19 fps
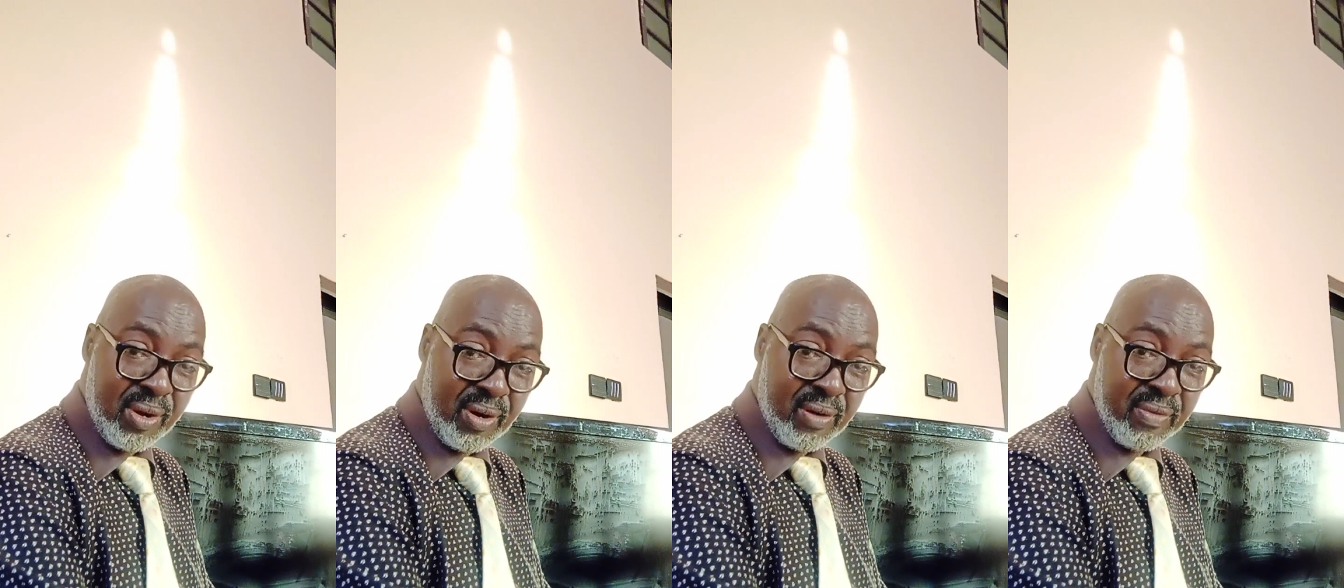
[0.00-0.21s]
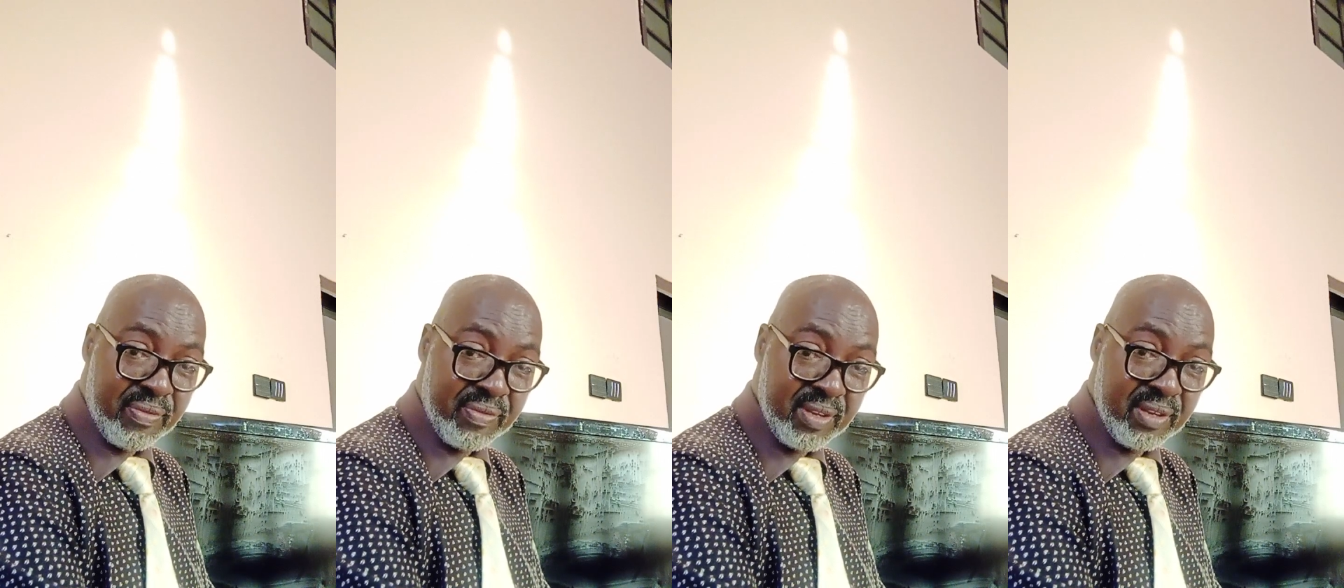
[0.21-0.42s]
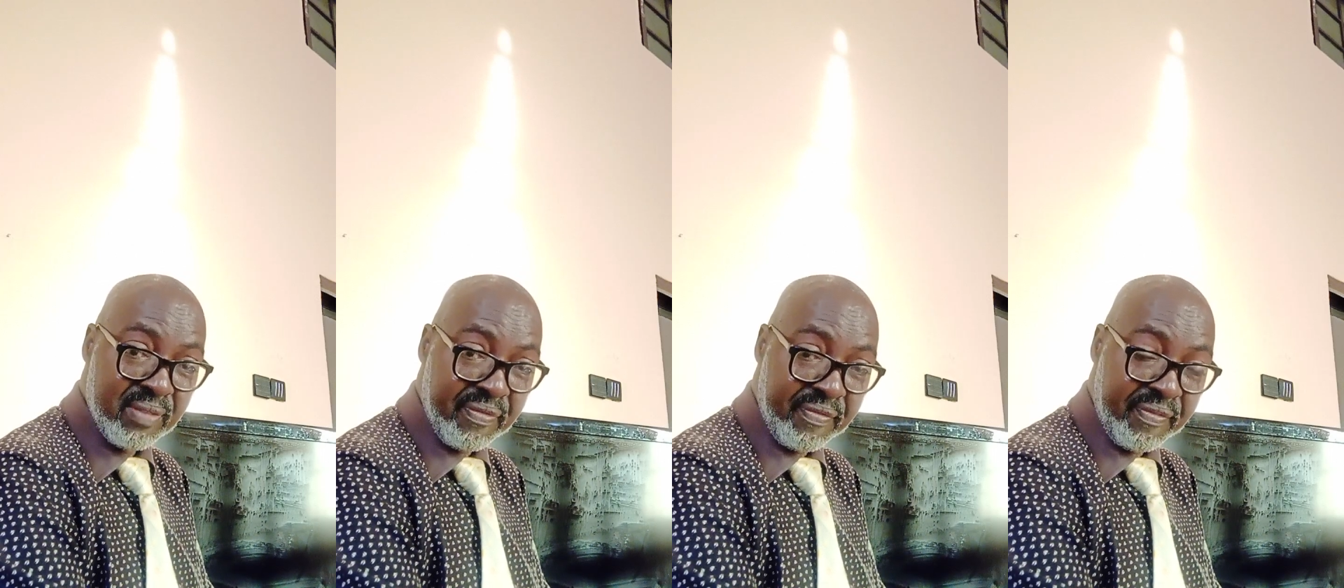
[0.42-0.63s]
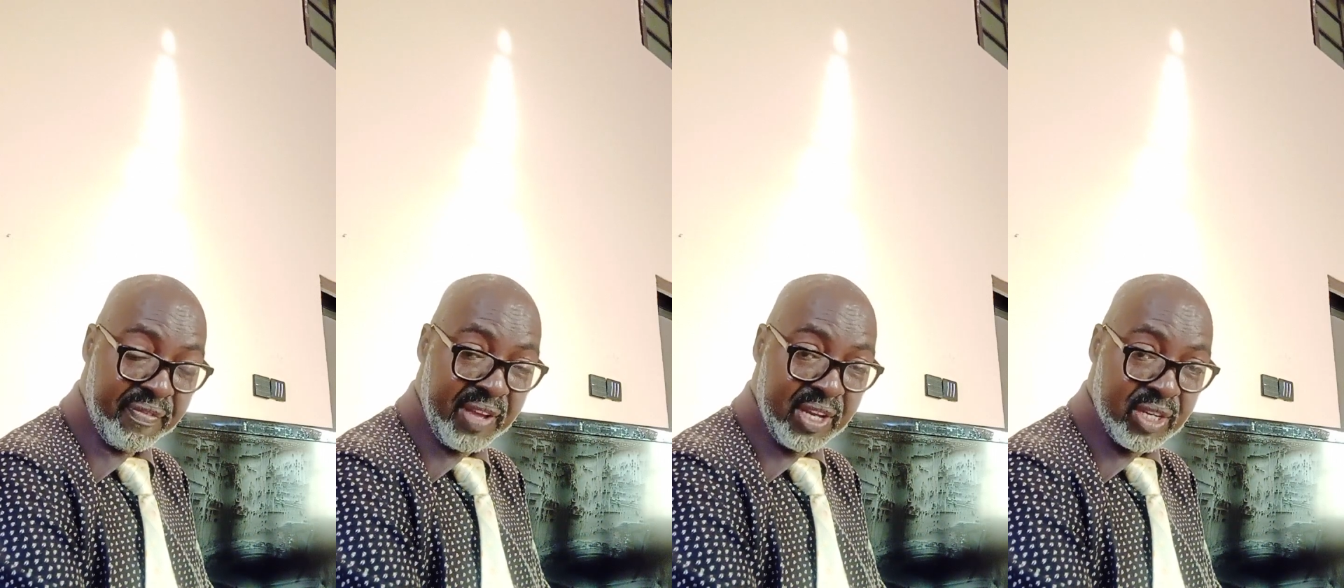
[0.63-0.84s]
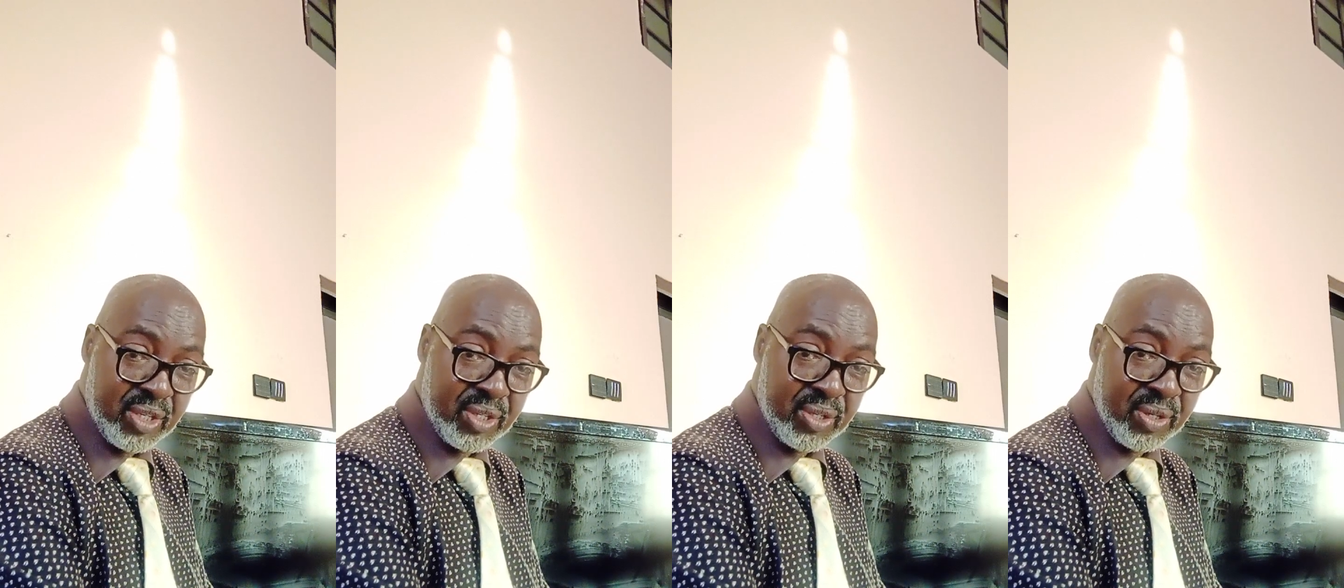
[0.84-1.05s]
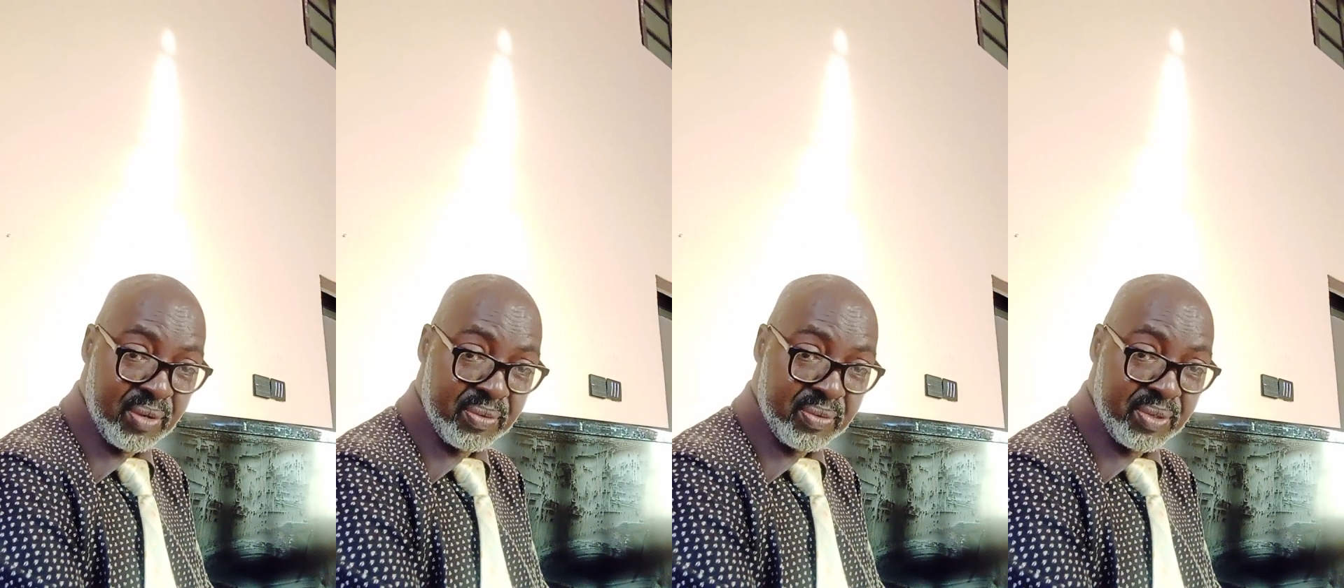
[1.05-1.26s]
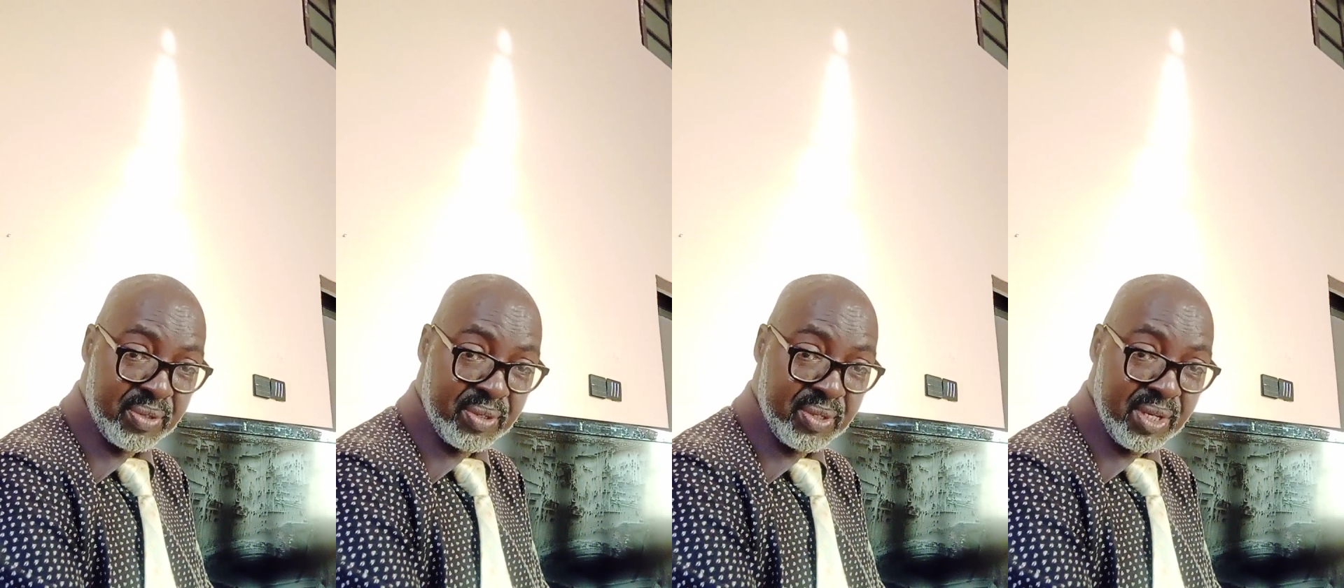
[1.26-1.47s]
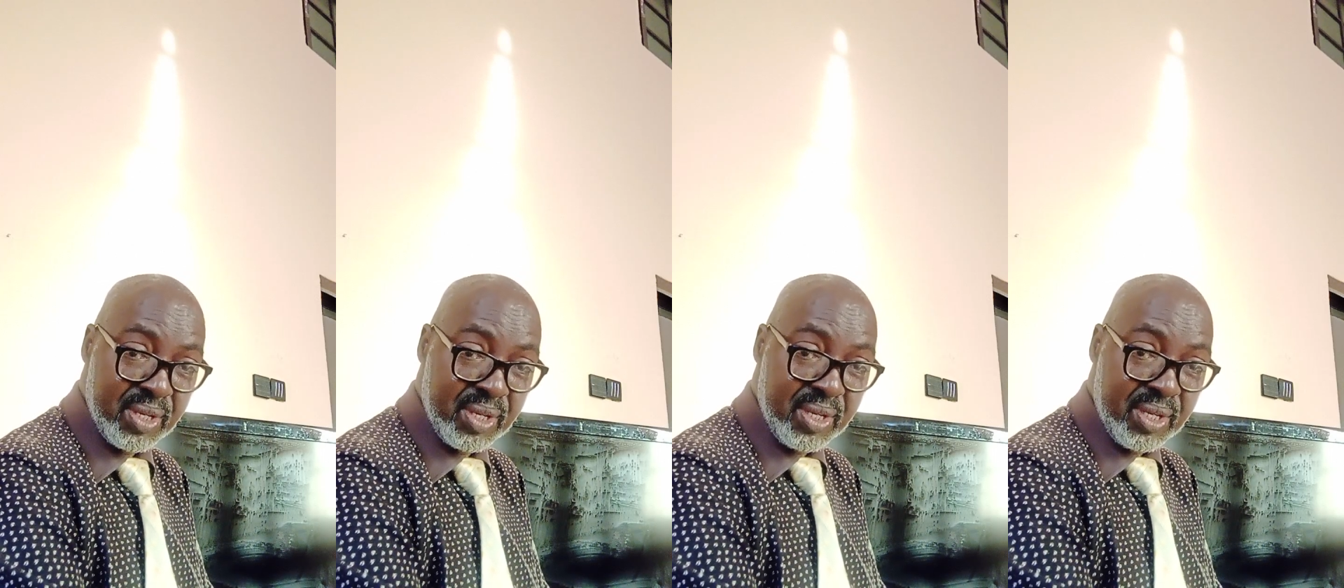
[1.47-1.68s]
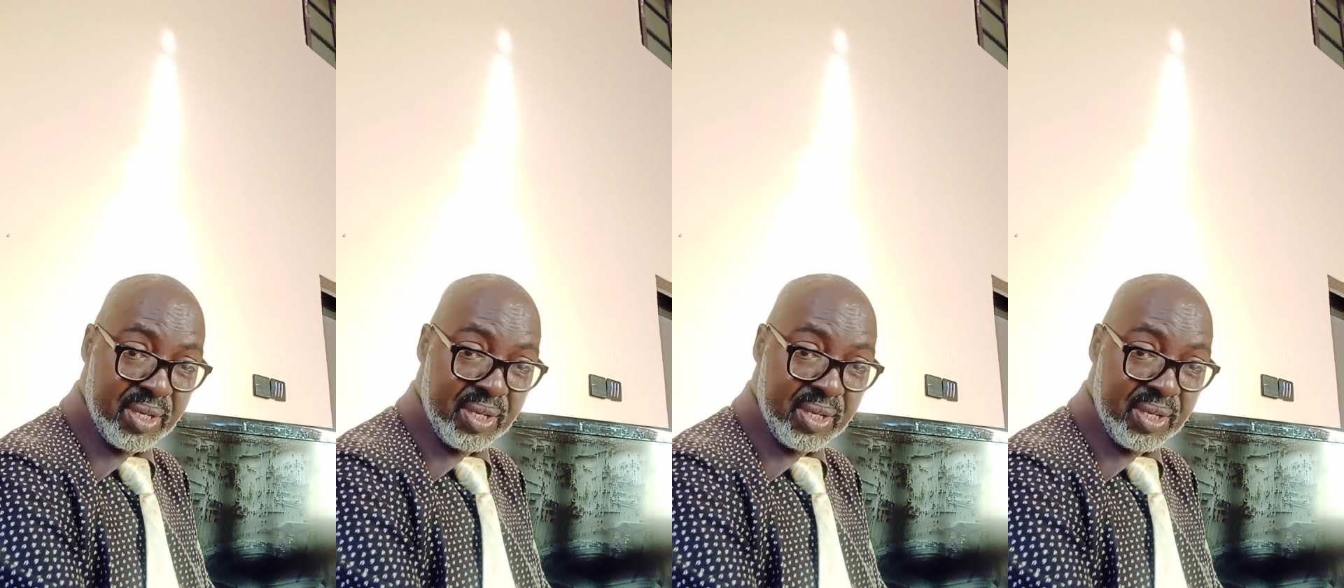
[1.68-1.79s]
of infections.